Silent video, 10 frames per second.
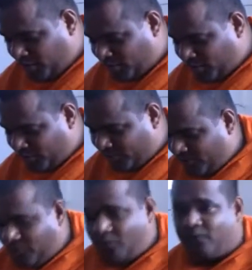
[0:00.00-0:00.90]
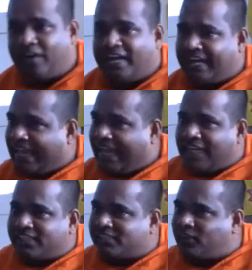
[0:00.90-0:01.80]
know, when
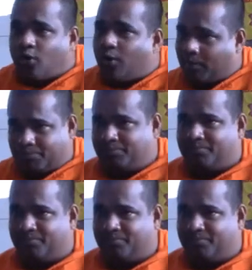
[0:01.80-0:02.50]
nails grow up,